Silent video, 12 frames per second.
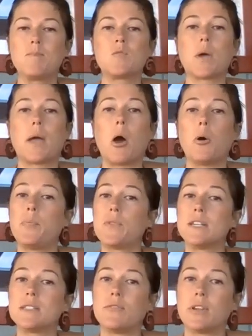So I hope
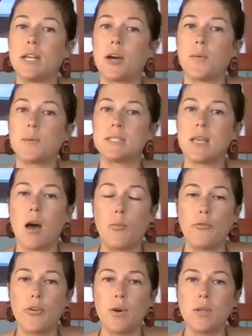this video was
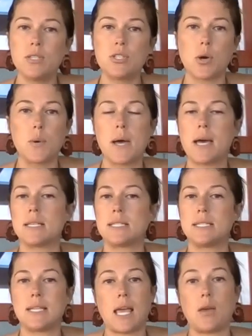helpful. Don't
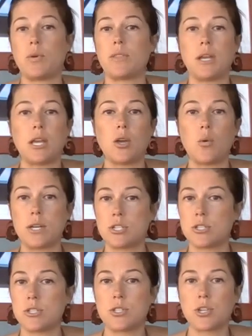hesitate with any
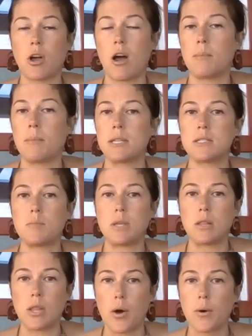questions or comments
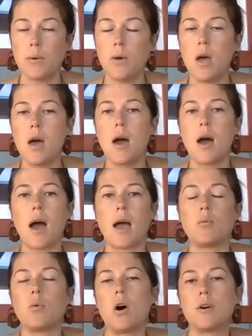below.
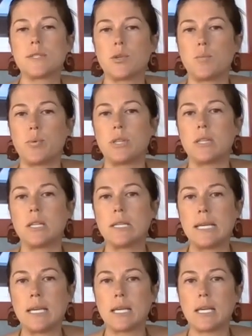I will also put the
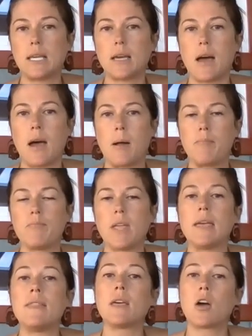link
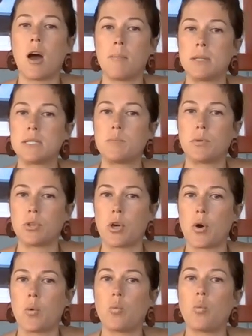in the comments
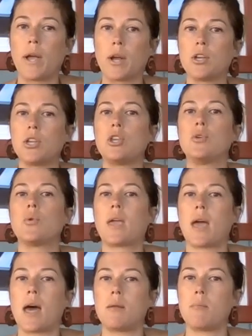below where you
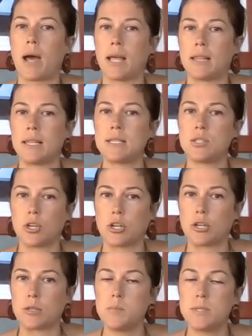can buy these
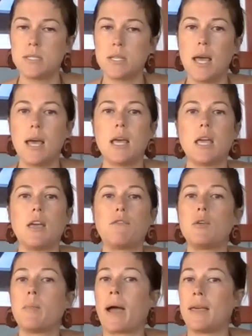herbs. If
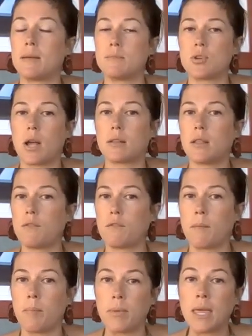you buy them directly
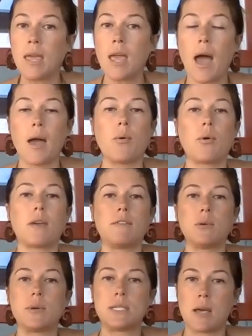from me, I will give
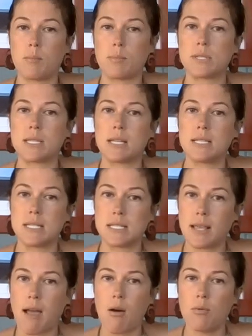you a 10%
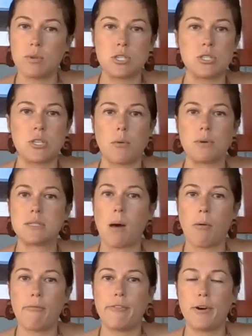discount, which is always
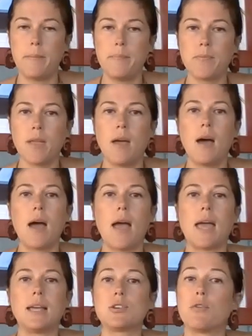helpful.
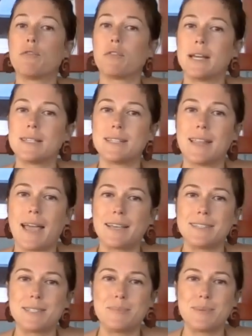And don't forget to like
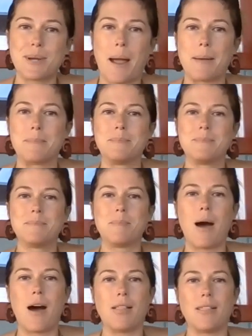and subscribe.
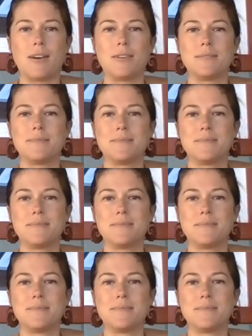Mahalo.